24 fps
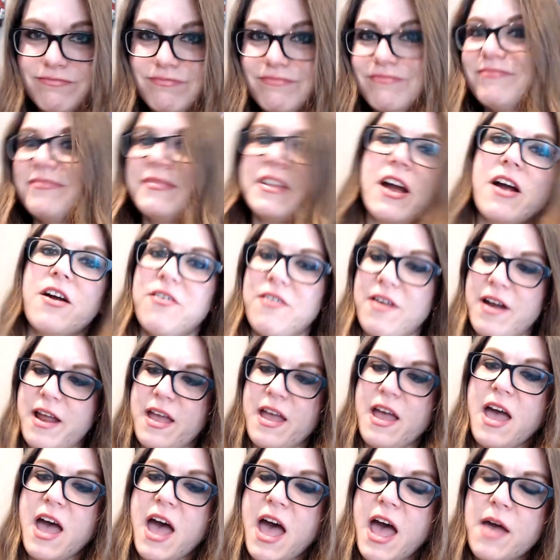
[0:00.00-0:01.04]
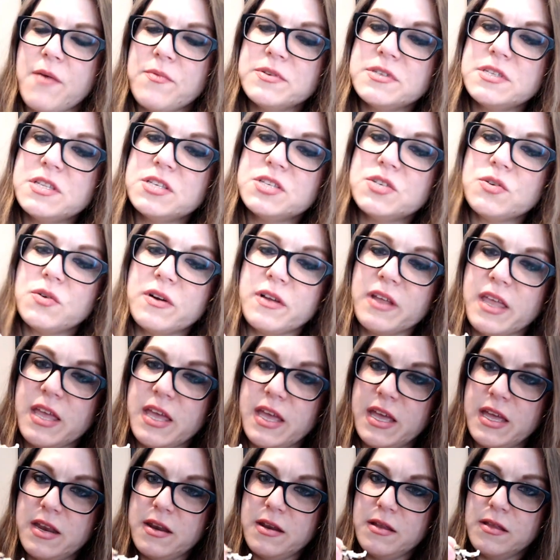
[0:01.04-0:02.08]
all right, I was the sort of
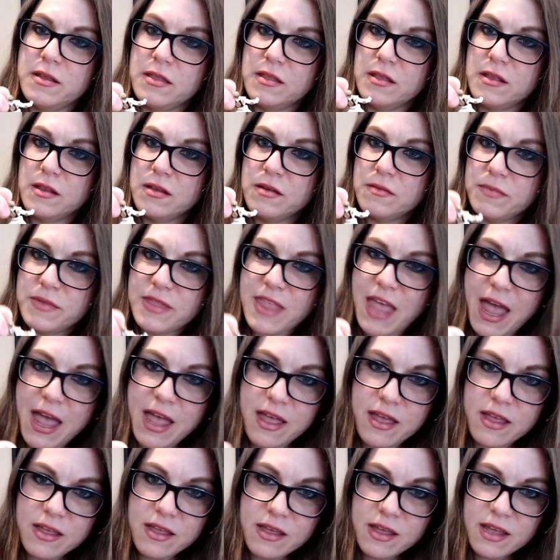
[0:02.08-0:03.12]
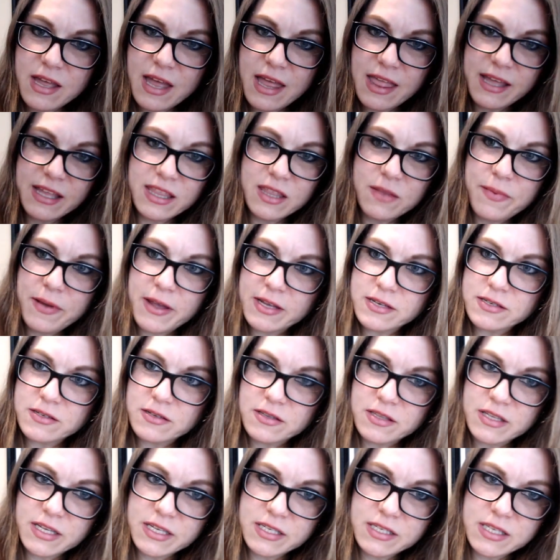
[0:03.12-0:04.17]
kid that I like the paint
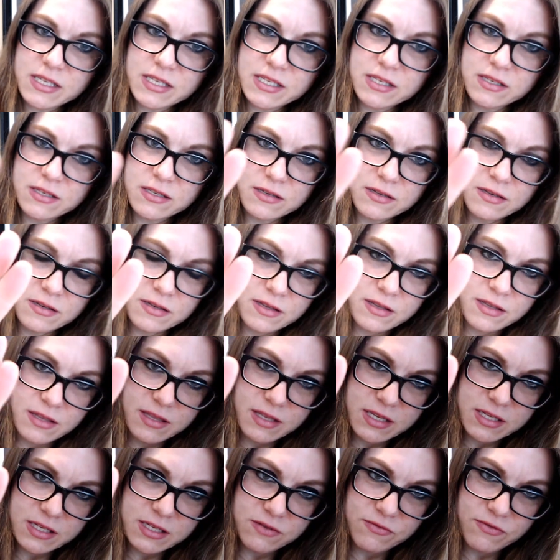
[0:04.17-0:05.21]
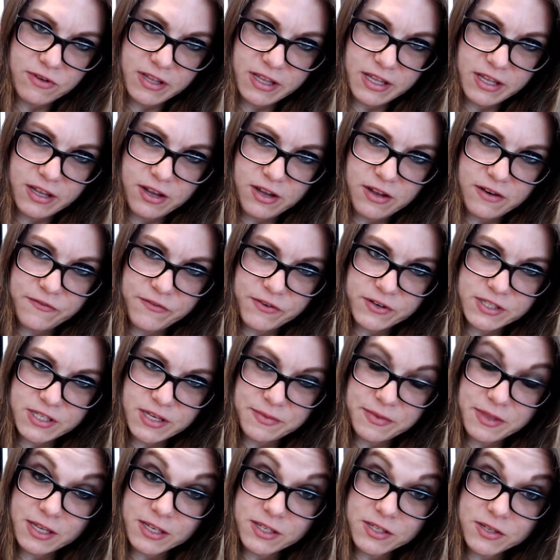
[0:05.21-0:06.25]
on these. This is this is really good for
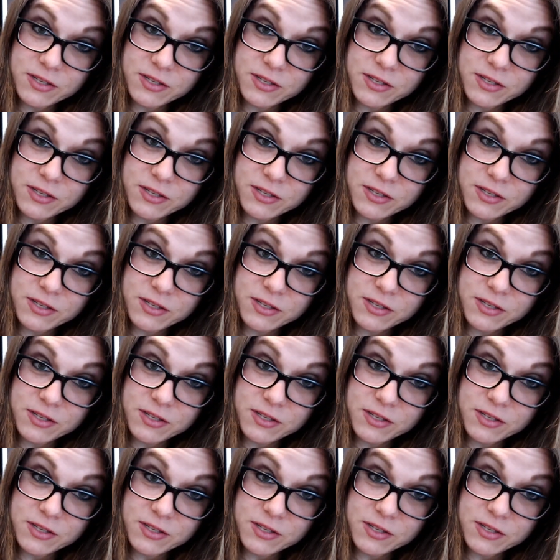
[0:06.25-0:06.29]
something so